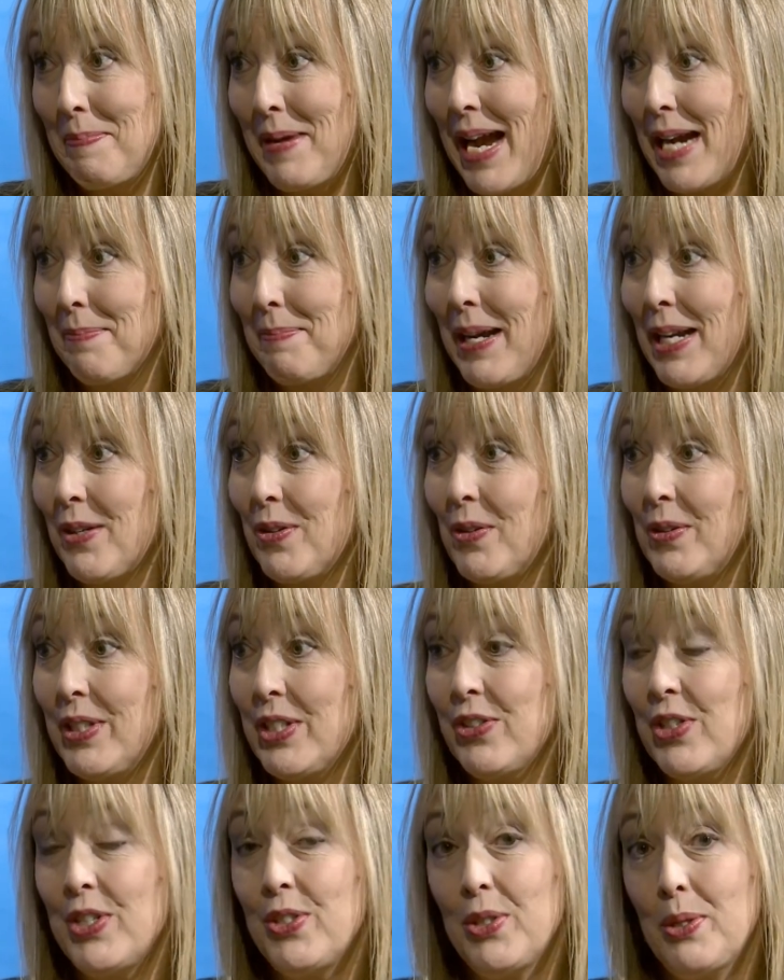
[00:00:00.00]
Backpack
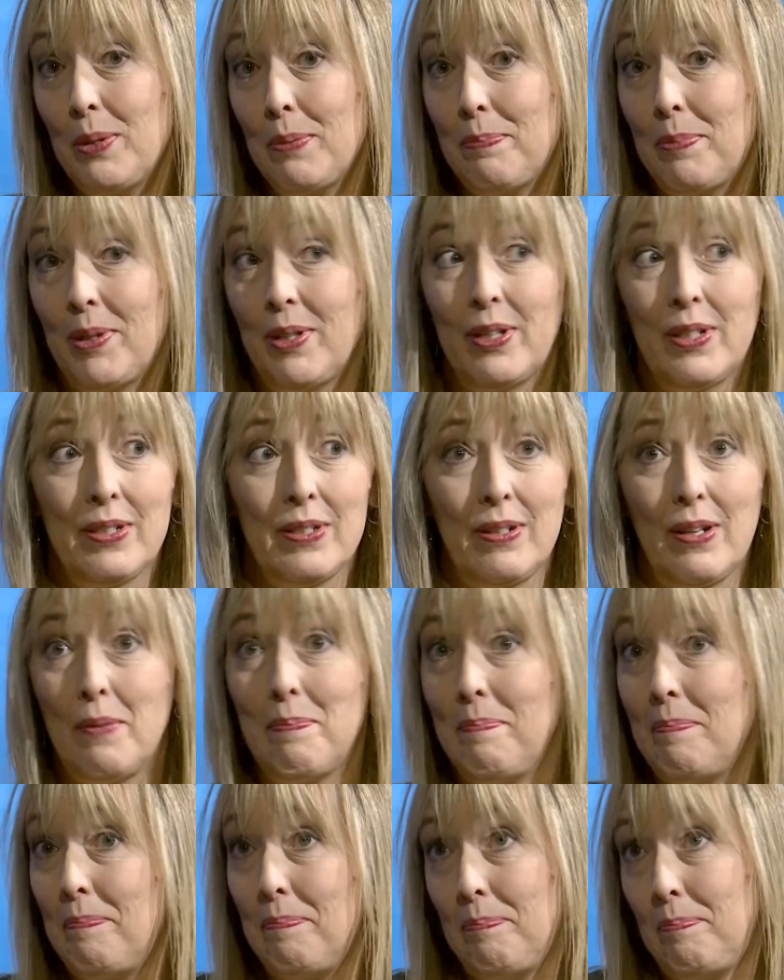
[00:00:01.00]
Coalition to
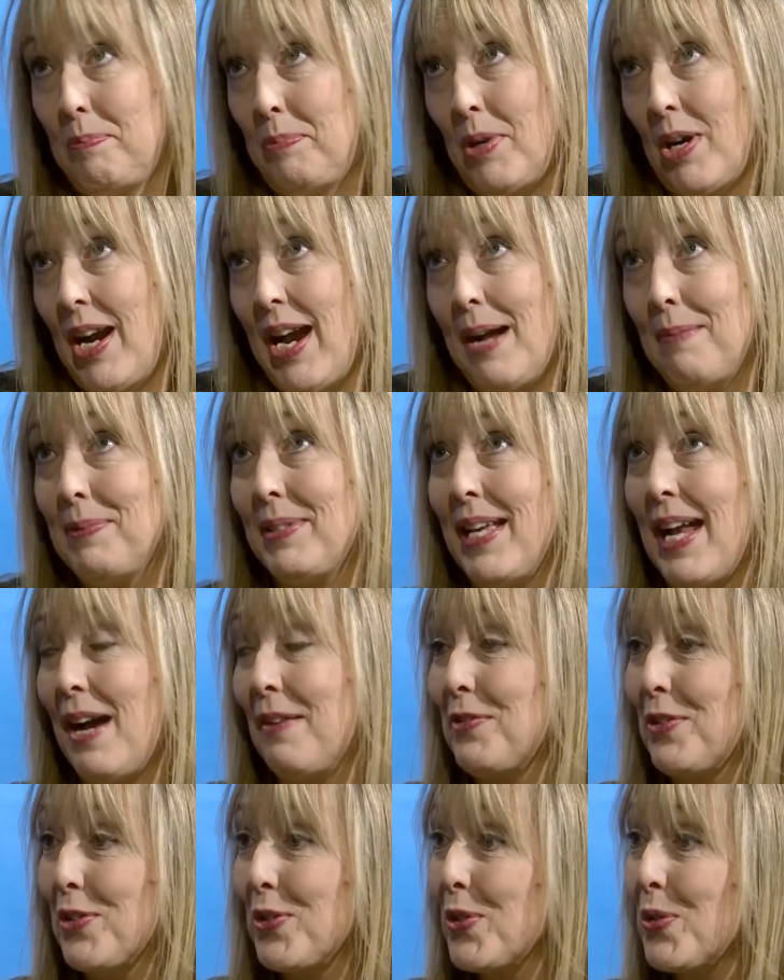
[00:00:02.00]
perhaps
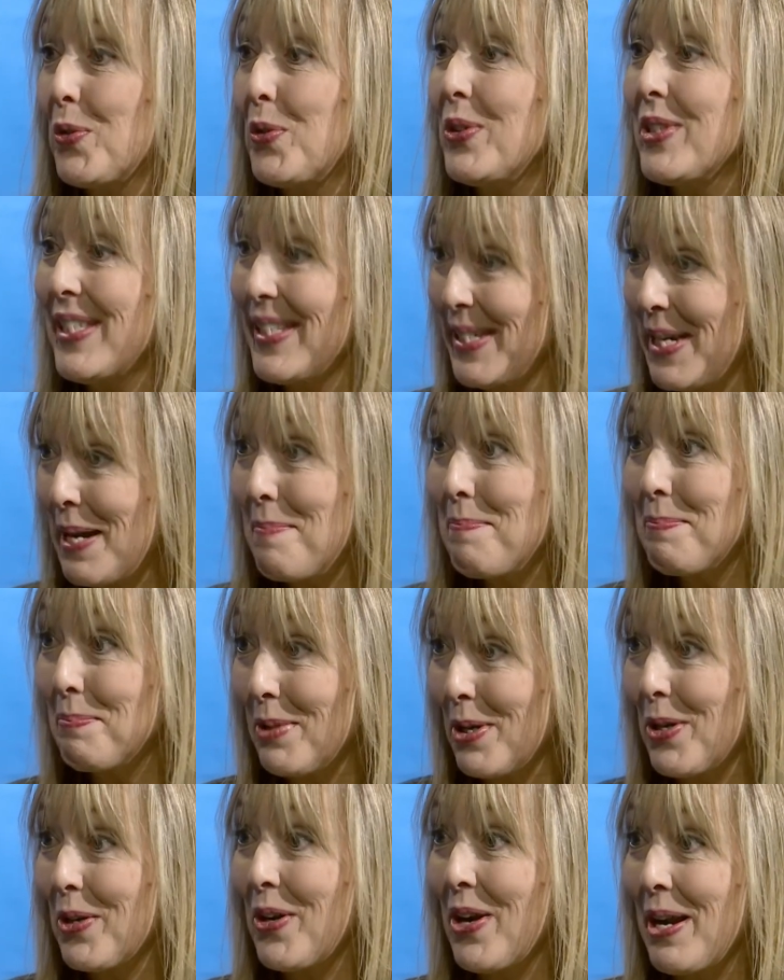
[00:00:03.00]
after-school STEM
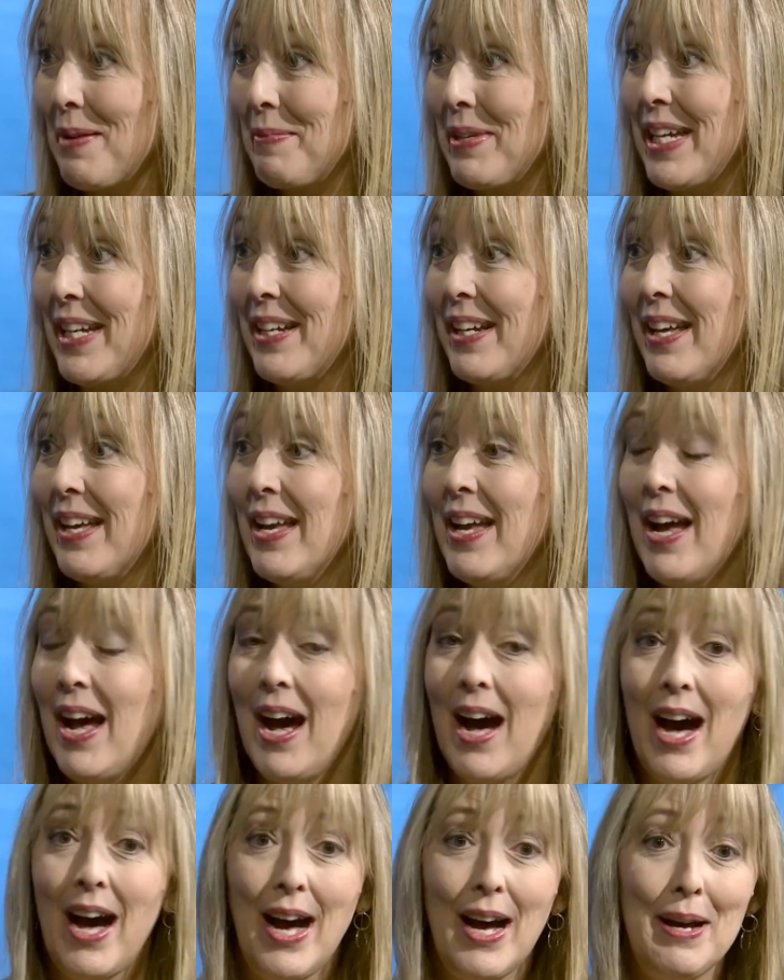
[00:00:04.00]
programming
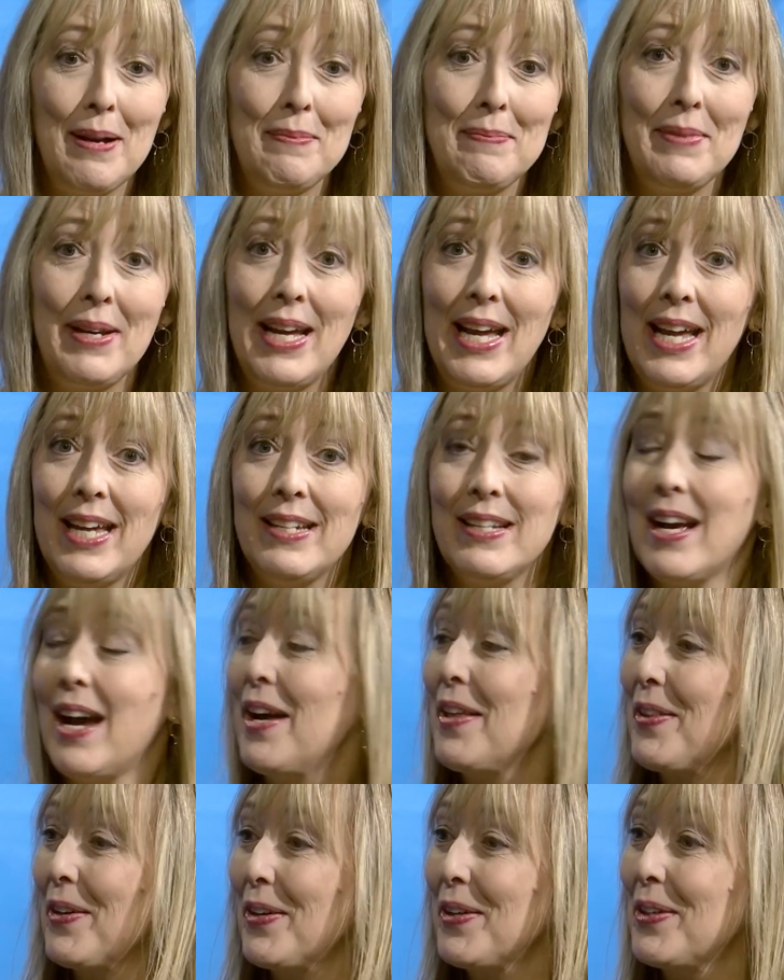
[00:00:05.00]
and
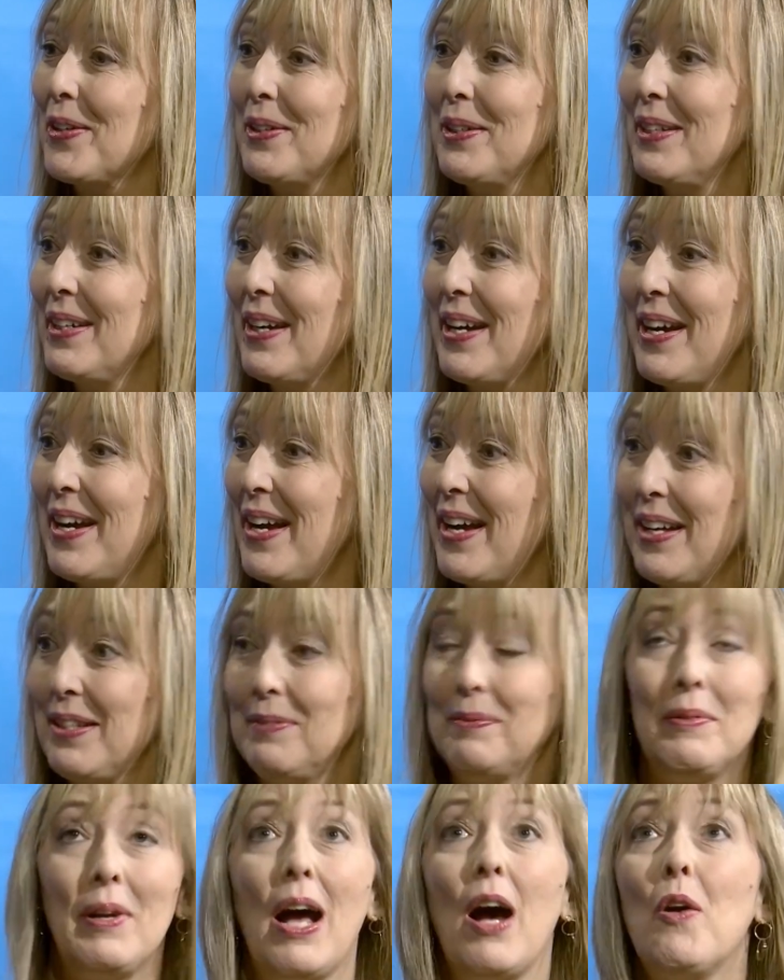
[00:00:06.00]
other
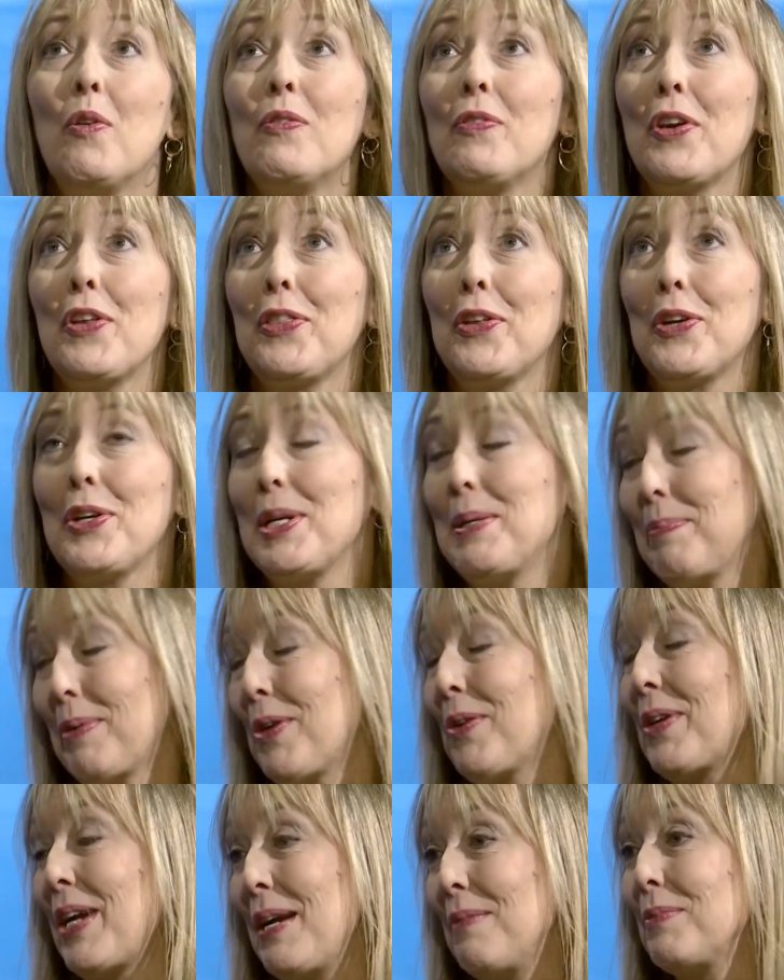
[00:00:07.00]
over 30
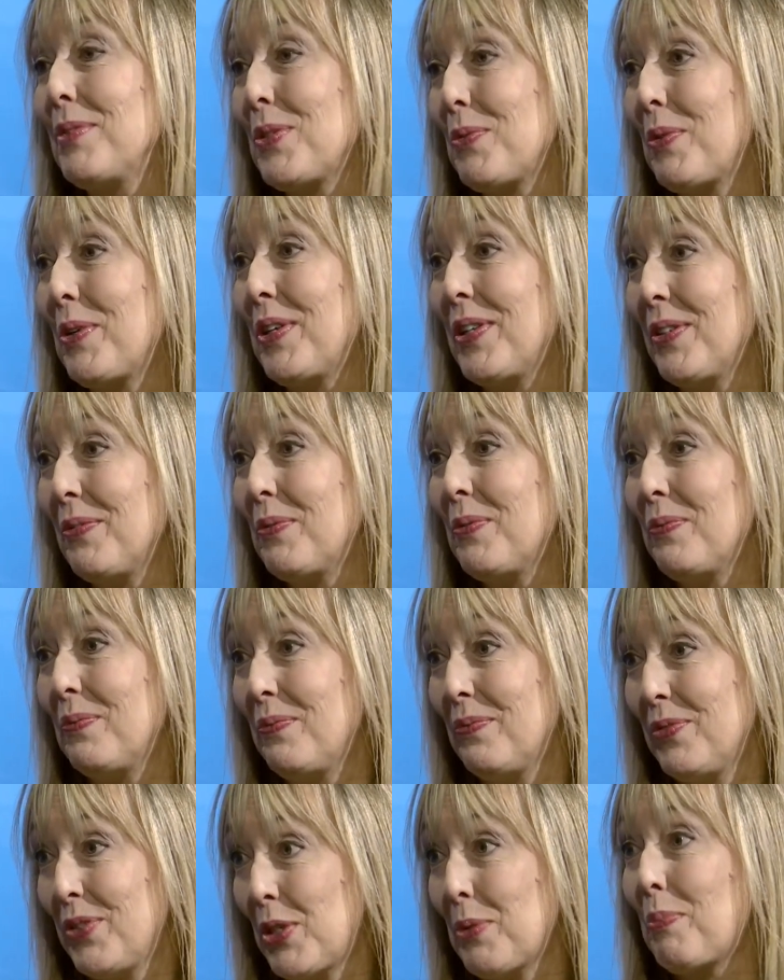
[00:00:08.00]
programs we're
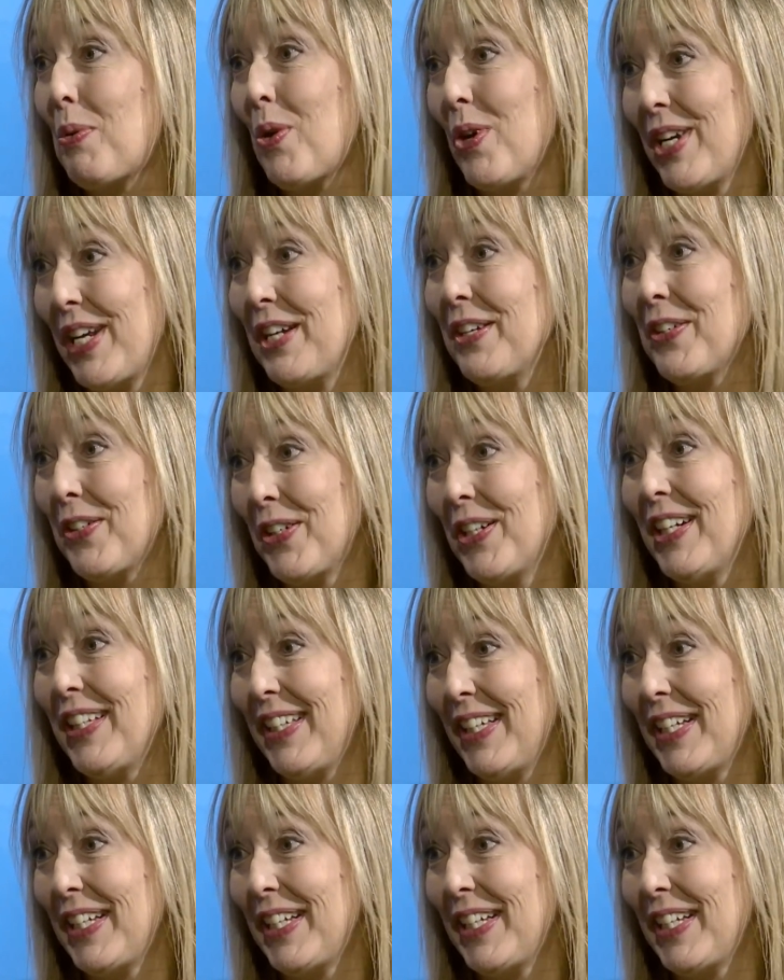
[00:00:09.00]
supporting currently.